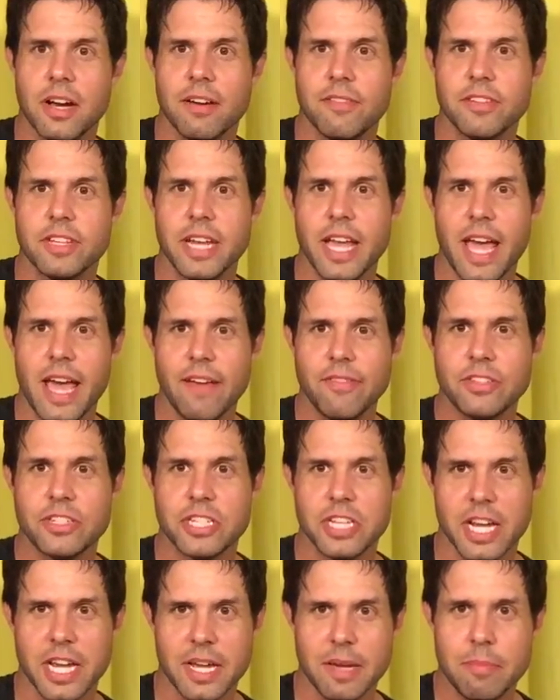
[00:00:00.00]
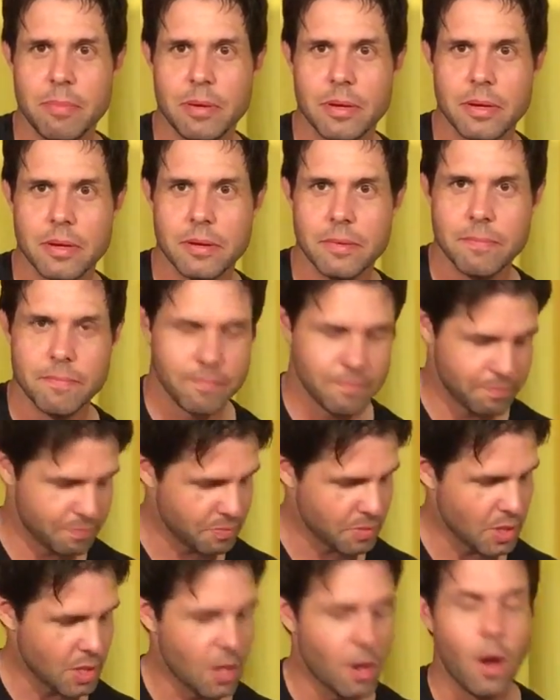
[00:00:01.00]
of an F shape
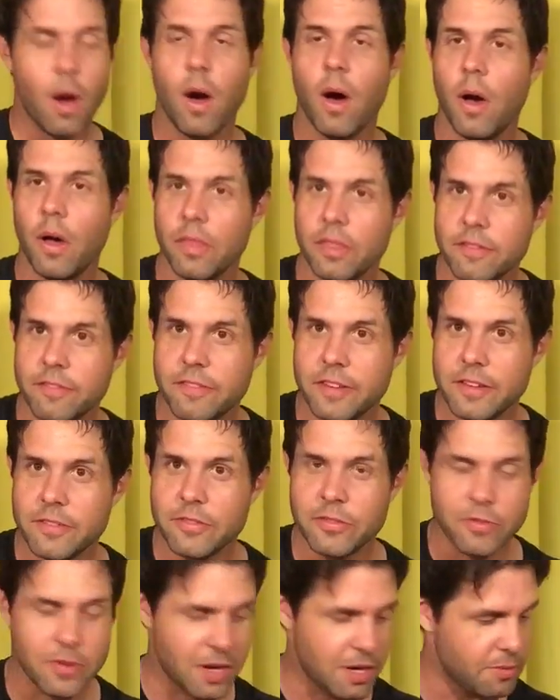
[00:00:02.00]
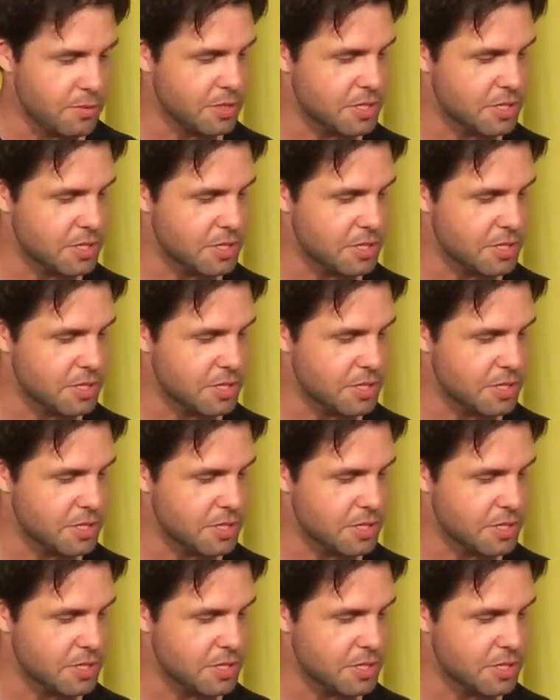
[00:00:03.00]
on the 5th fret,